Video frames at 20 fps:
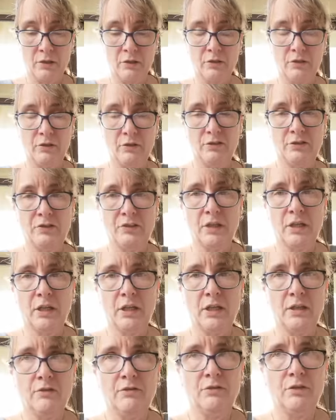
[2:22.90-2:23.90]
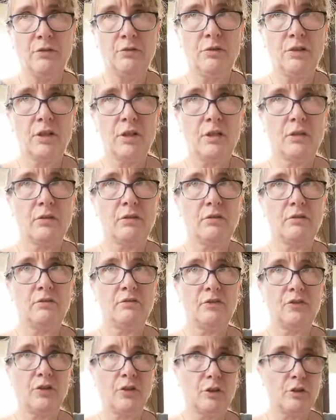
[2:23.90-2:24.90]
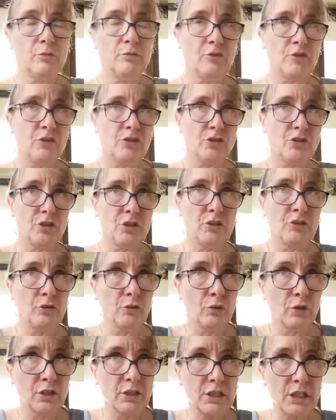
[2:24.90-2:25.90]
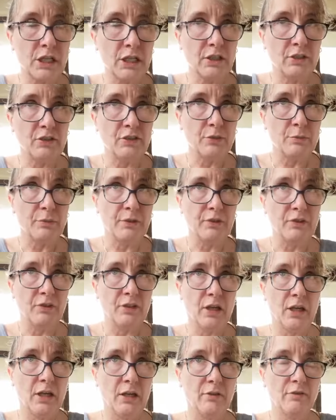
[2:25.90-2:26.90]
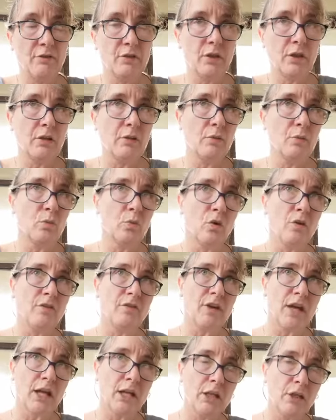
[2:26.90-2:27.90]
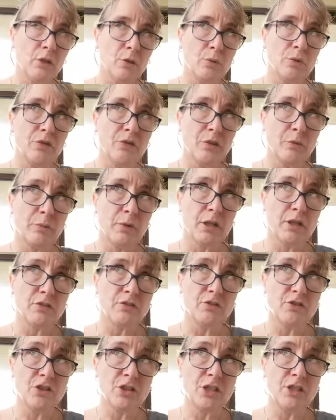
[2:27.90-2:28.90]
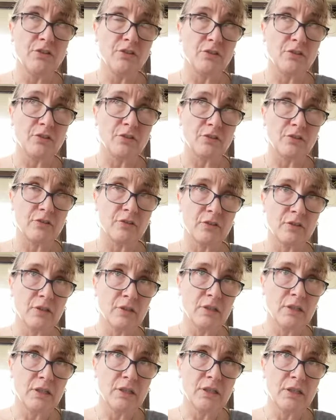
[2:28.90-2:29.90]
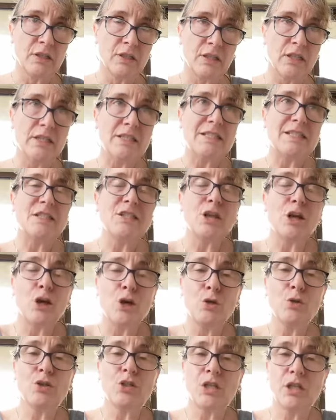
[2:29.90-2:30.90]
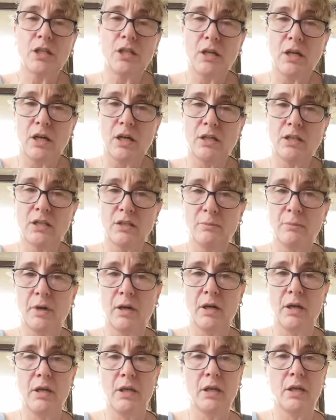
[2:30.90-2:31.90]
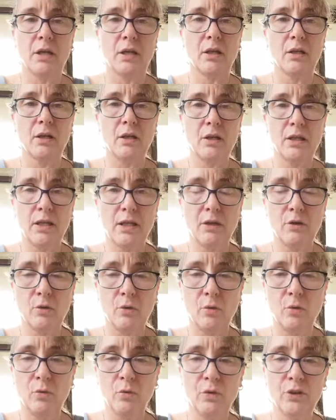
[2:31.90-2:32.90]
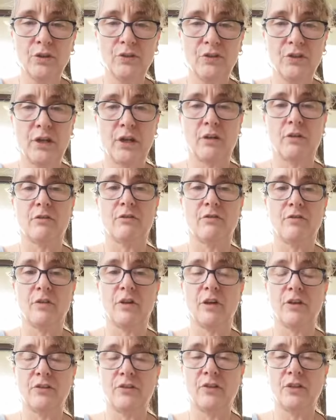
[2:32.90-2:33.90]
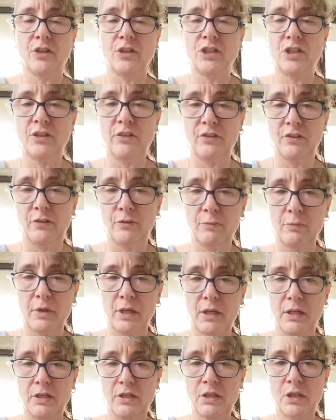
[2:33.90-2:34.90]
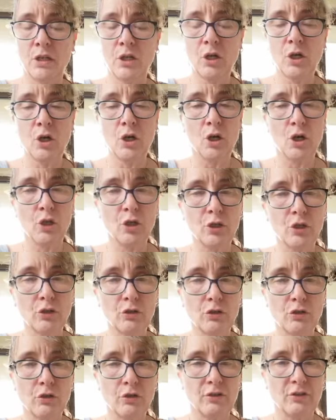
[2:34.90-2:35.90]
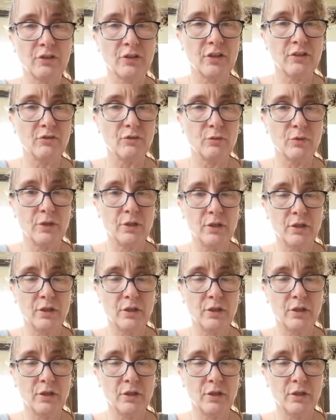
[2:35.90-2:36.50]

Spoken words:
So he's saying, if you think circumcision is all it takes to be saved, then what value is the blood of Jesus? It's totally undermining all the sacrifice that Jesus made on the cross if